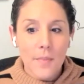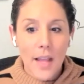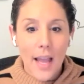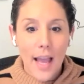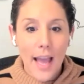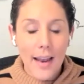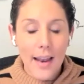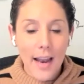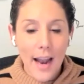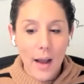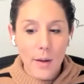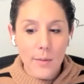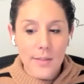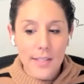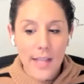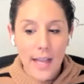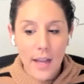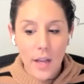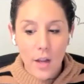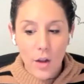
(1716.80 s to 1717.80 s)
And I was
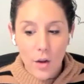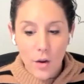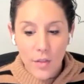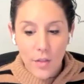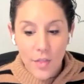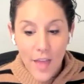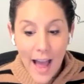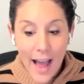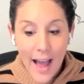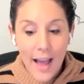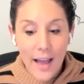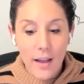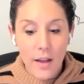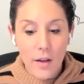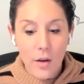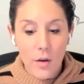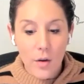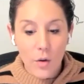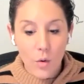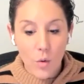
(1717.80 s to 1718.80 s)
like, that
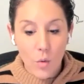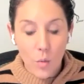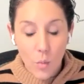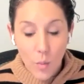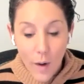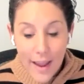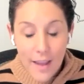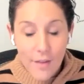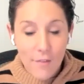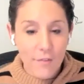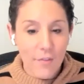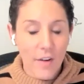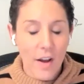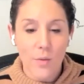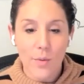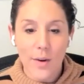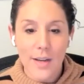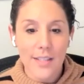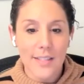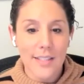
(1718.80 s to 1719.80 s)
great
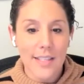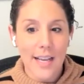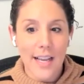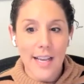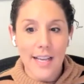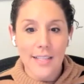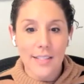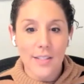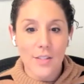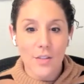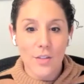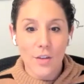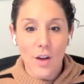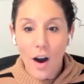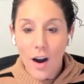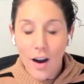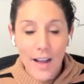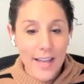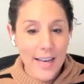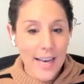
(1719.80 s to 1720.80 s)
fundraising is
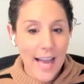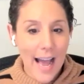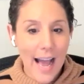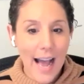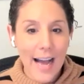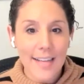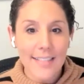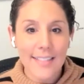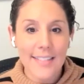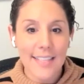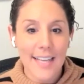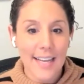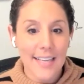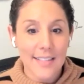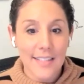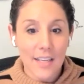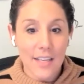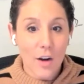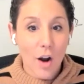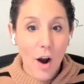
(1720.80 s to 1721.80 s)
not an ask,
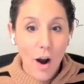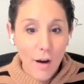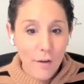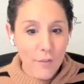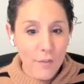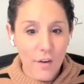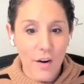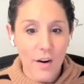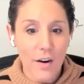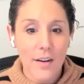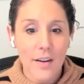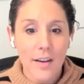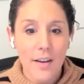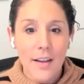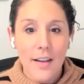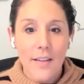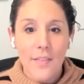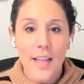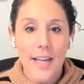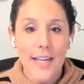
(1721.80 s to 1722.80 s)
it's an offer,
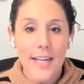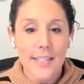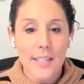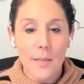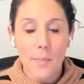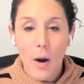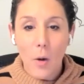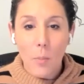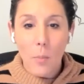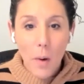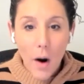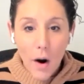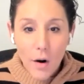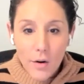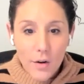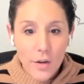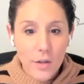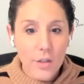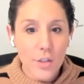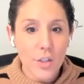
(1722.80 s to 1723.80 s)
that it's about
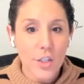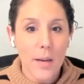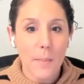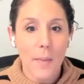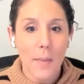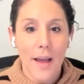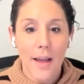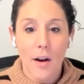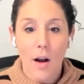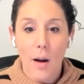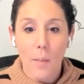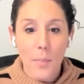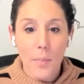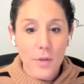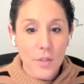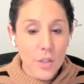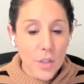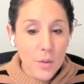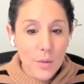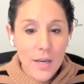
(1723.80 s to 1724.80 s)
partnership and
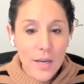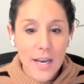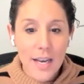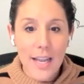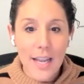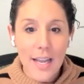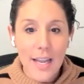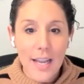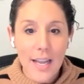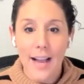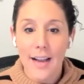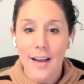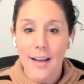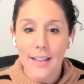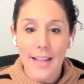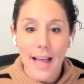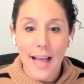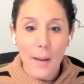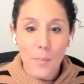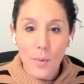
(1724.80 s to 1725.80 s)
opportunity and
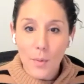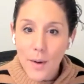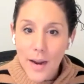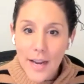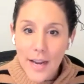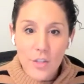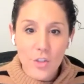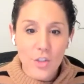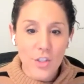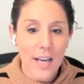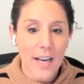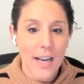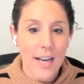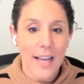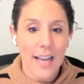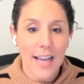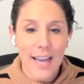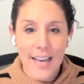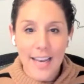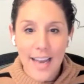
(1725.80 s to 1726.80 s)
collaboration
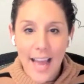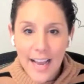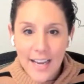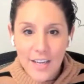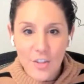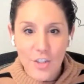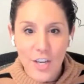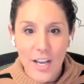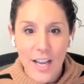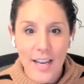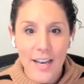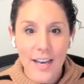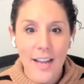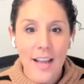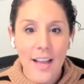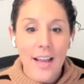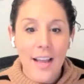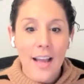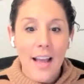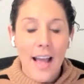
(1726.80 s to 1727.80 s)
and connection.
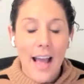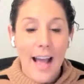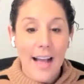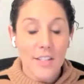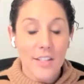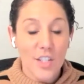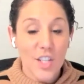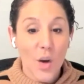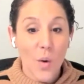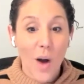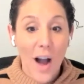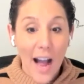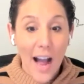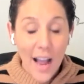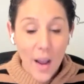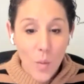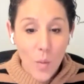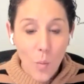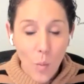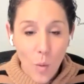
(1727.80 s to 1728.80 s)
And so
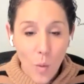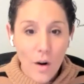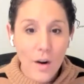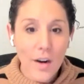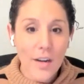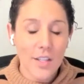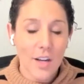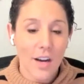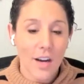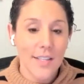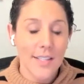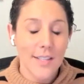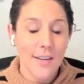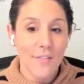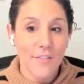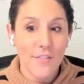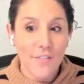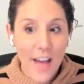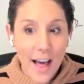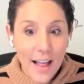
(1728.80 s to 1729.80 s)
I worked on
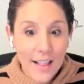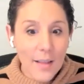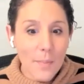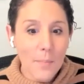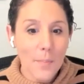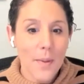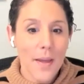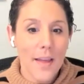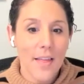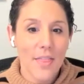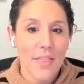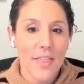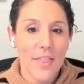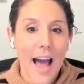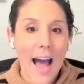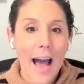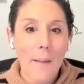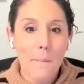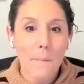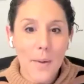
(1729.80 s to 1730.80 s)
developing
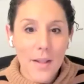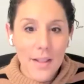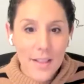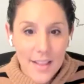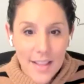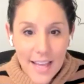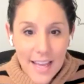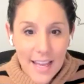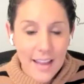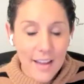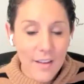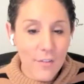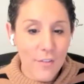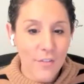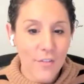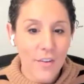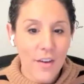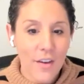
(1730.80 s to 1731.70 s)
that belief